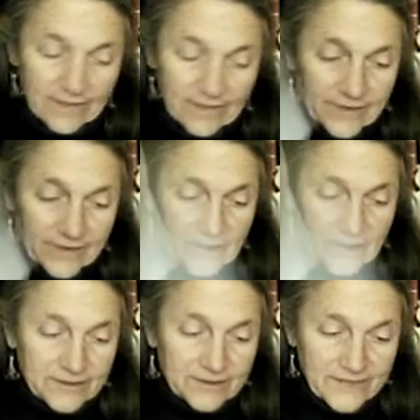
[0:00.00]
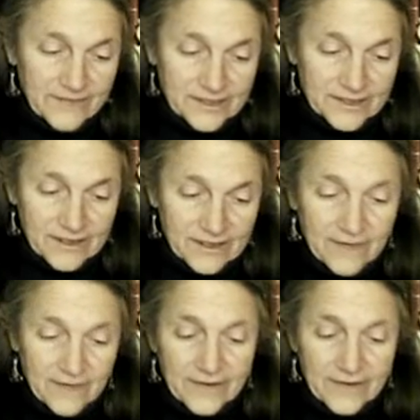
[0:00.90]
for the cultivation
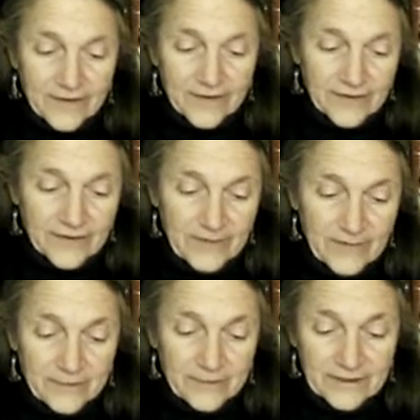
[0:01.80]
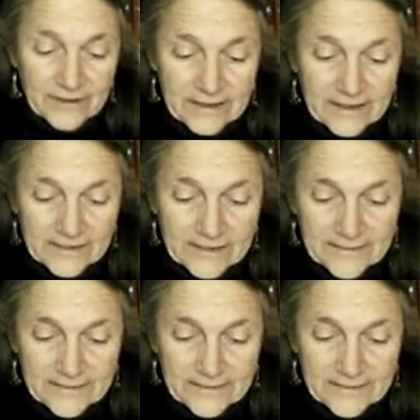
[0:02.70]
of the other capabilities.